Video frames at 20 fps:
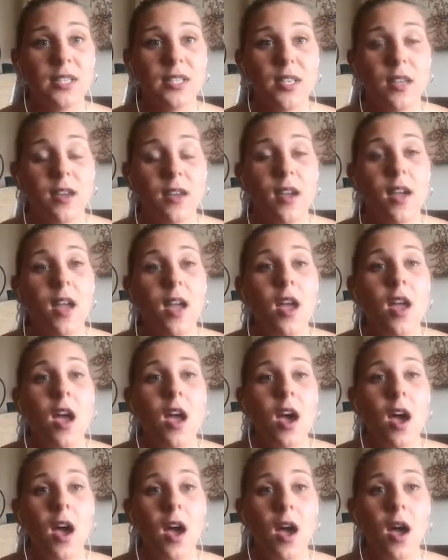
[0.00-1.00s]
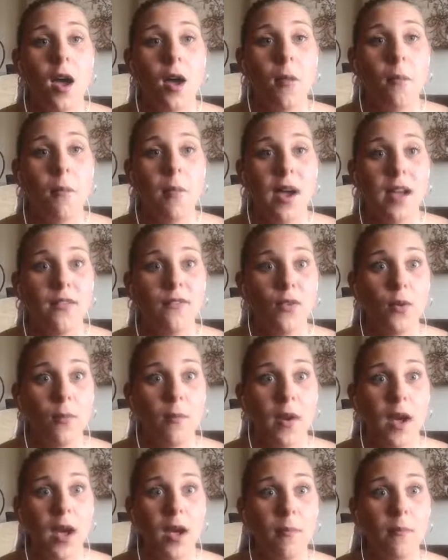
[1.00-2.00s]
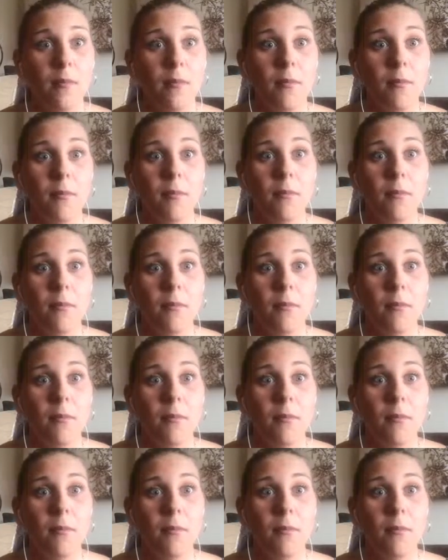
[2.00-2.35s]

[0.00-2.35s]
the Mindful Mom